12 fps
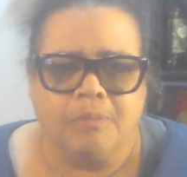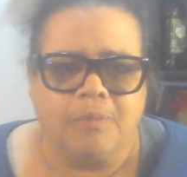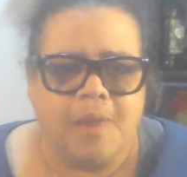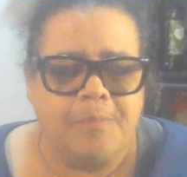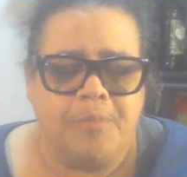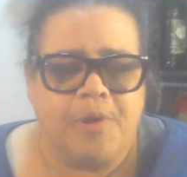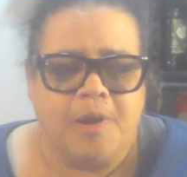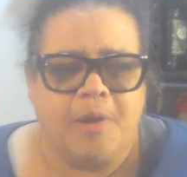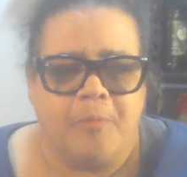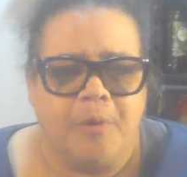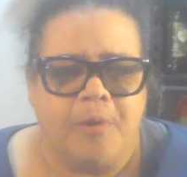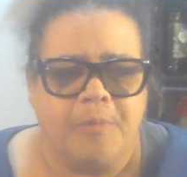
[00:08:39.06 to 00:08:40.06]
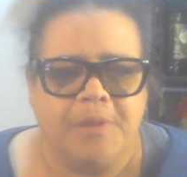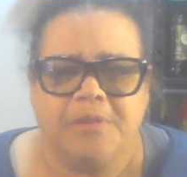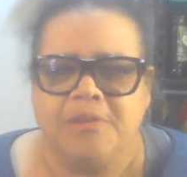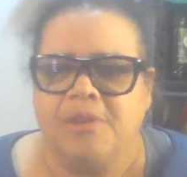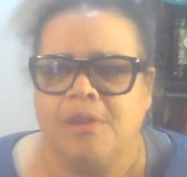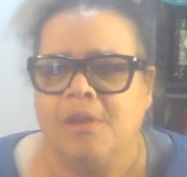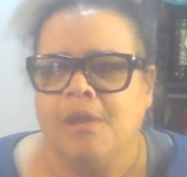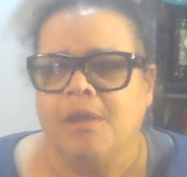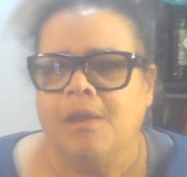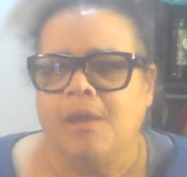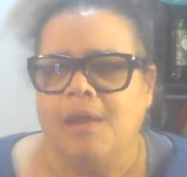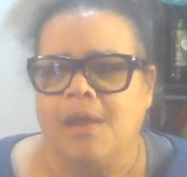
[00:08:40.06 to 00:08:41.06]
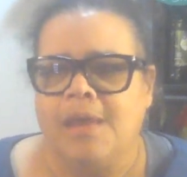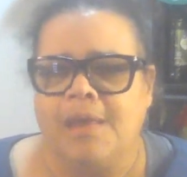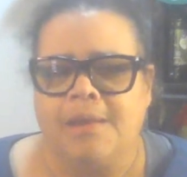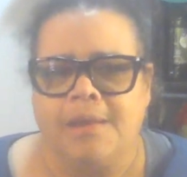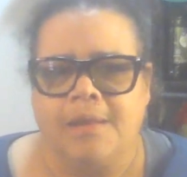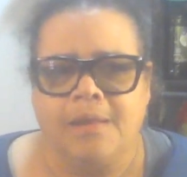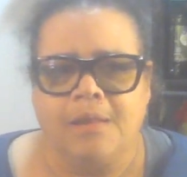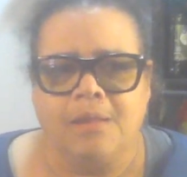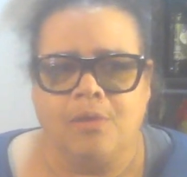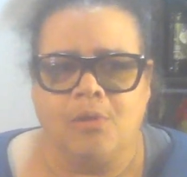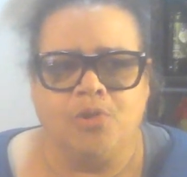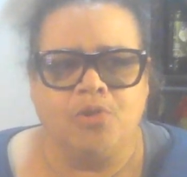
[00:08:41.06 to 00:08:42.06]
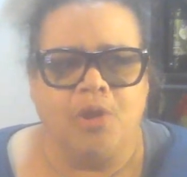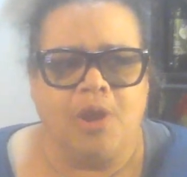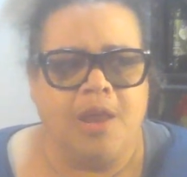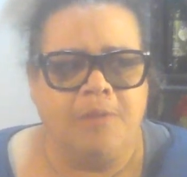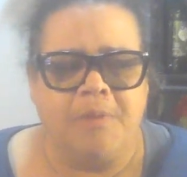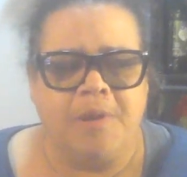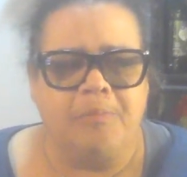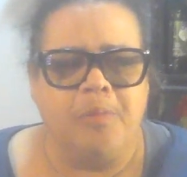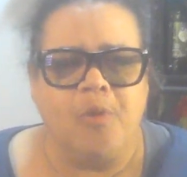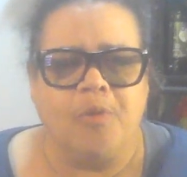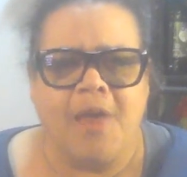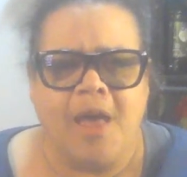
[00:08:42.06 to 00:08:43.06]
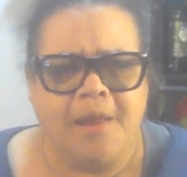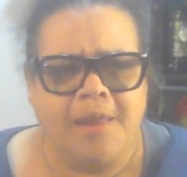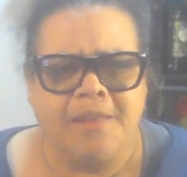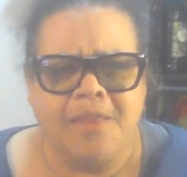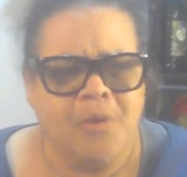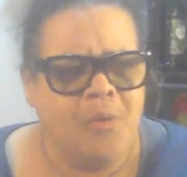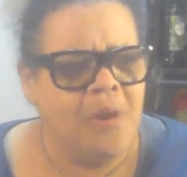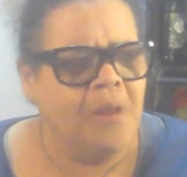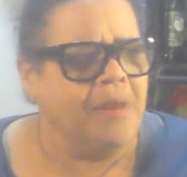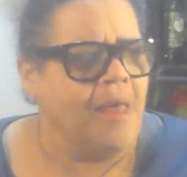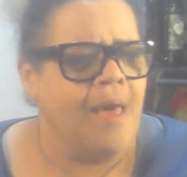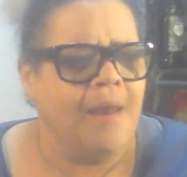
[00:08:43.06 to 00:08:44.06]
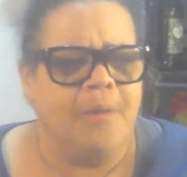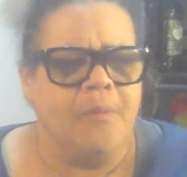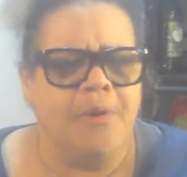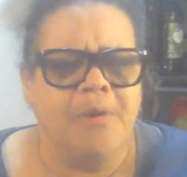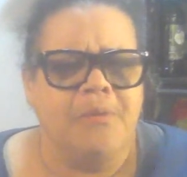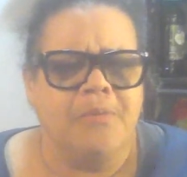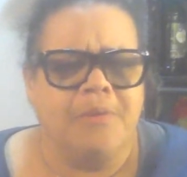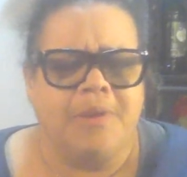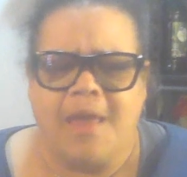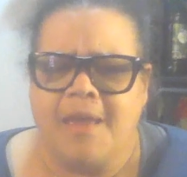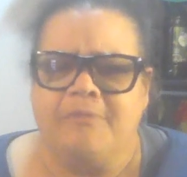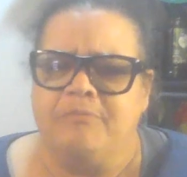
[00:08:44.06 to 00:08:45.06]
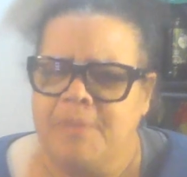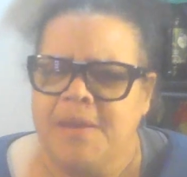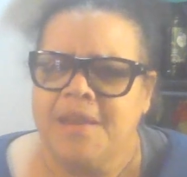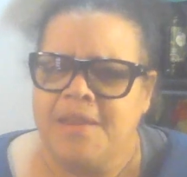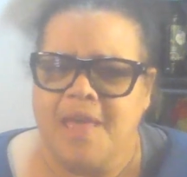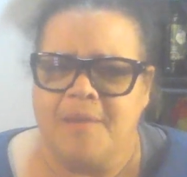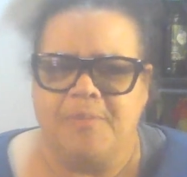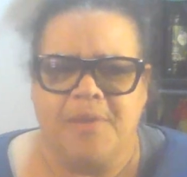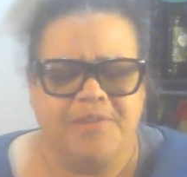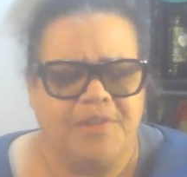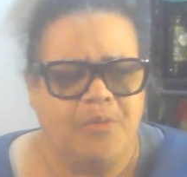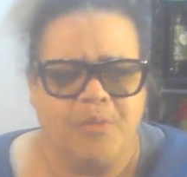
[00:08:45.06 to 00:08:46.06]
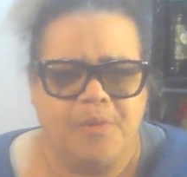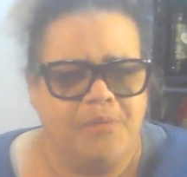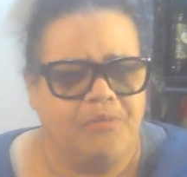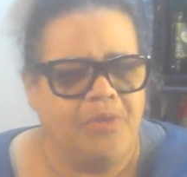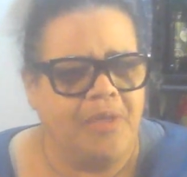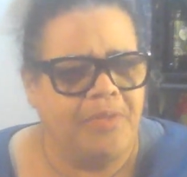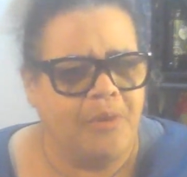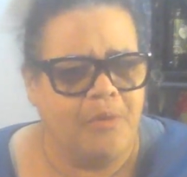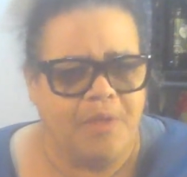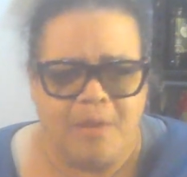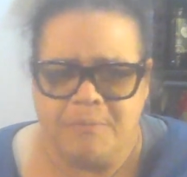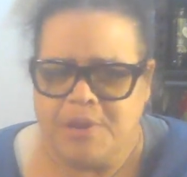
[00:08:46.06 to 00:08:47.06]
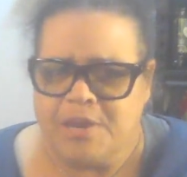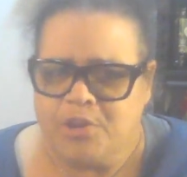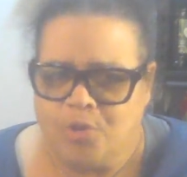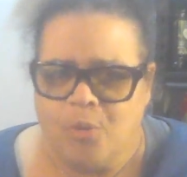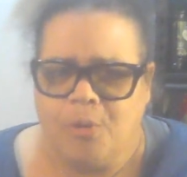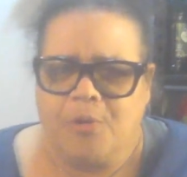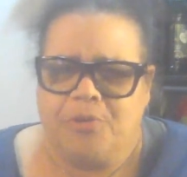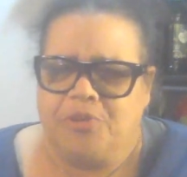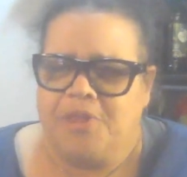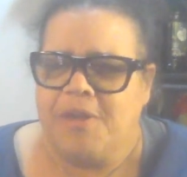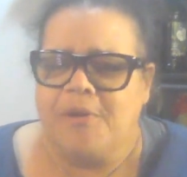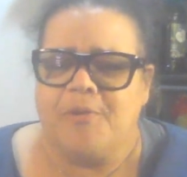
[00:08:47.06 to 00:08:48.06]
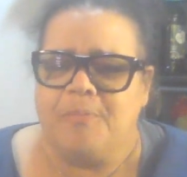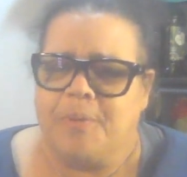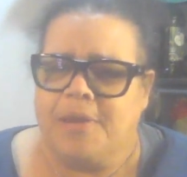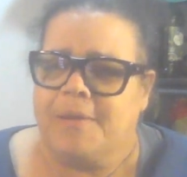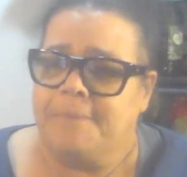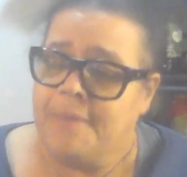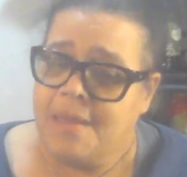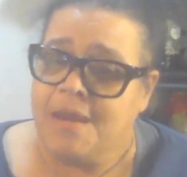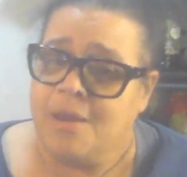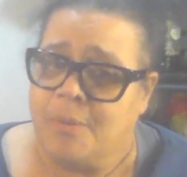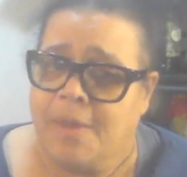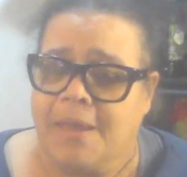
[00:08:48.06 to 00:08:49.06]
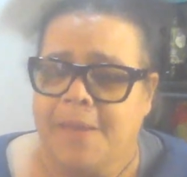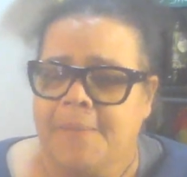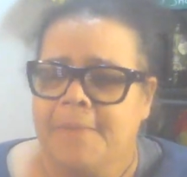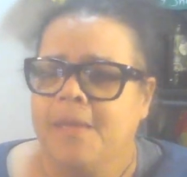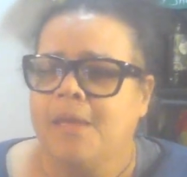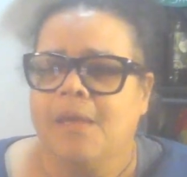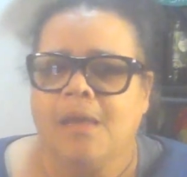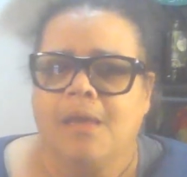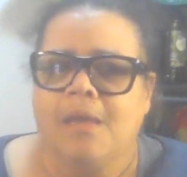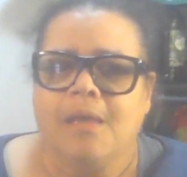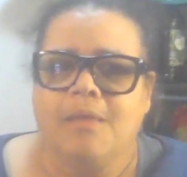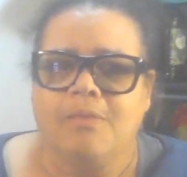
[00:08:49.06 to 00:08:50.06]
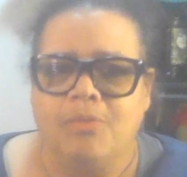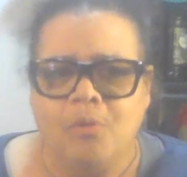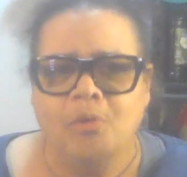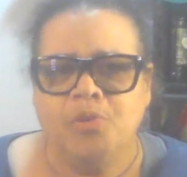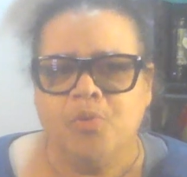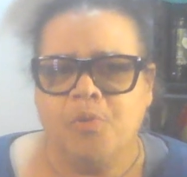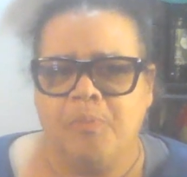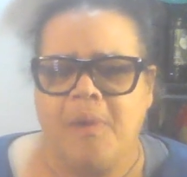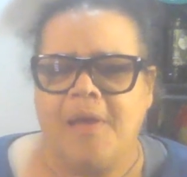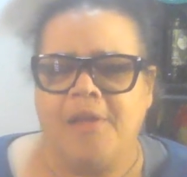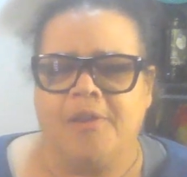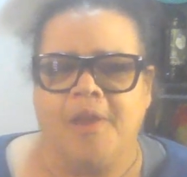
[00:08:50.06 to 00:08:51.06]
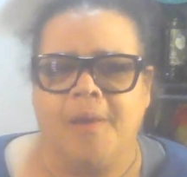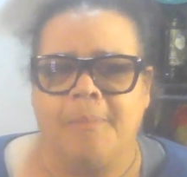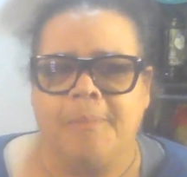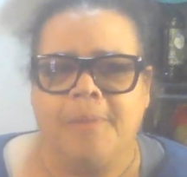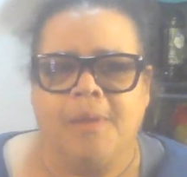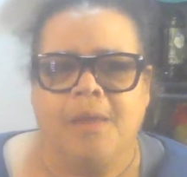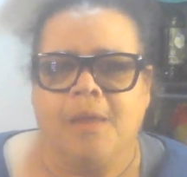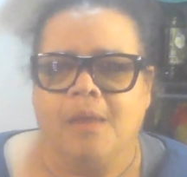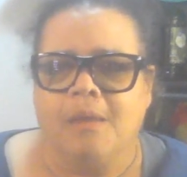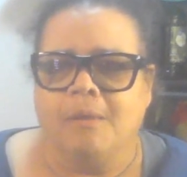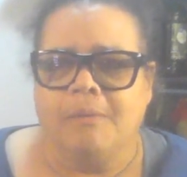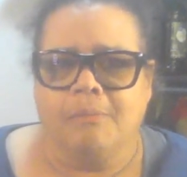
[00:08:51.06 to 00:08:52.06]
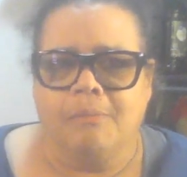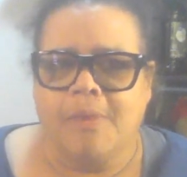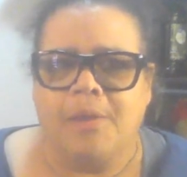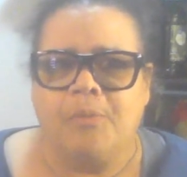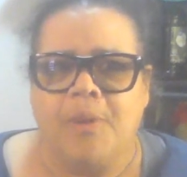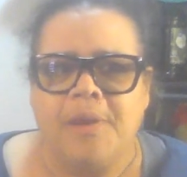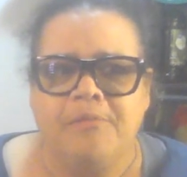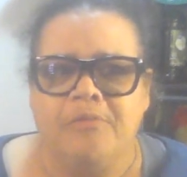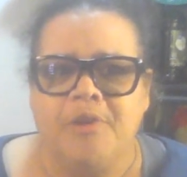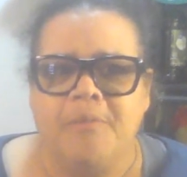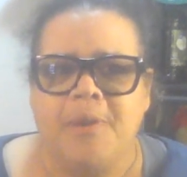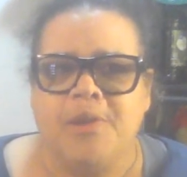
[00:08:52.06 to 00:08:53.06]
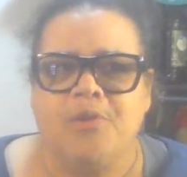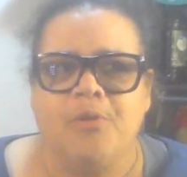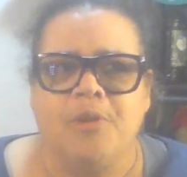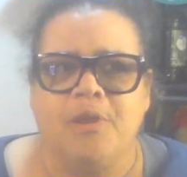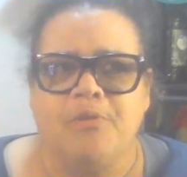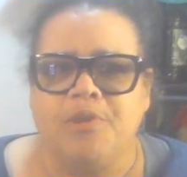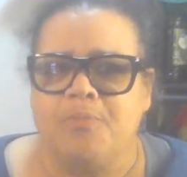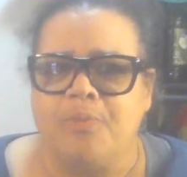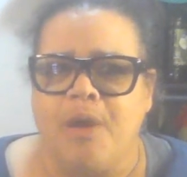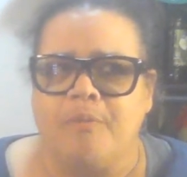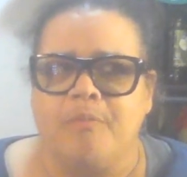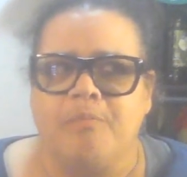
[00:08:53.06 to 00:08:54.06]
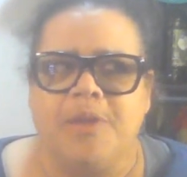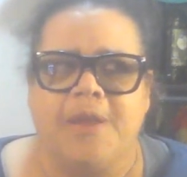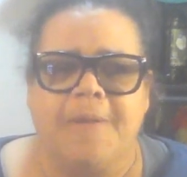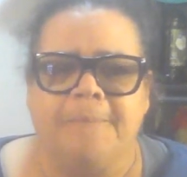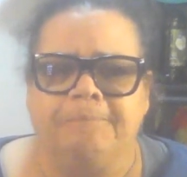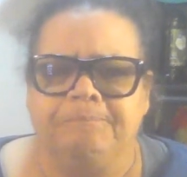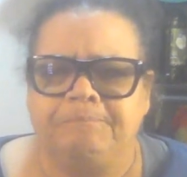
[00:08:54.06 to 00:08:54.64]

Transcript: they put in apartments. And those had been pulled out. Like there were a lot. I wonder. I've been in that place. I wouldn't have thought there were that many doors there. But anyway, those were piled up, like right in front of my door. There was probably